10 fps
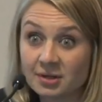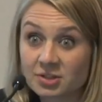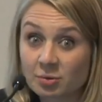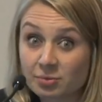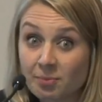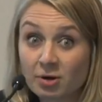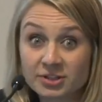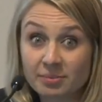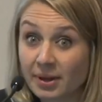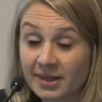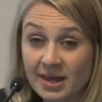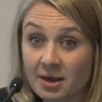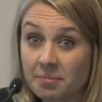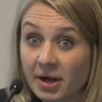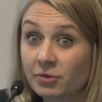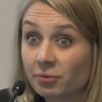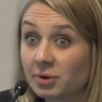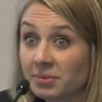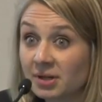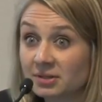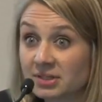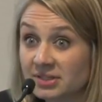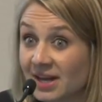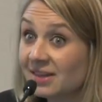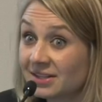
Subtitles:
So multiply that by 3 meals a day.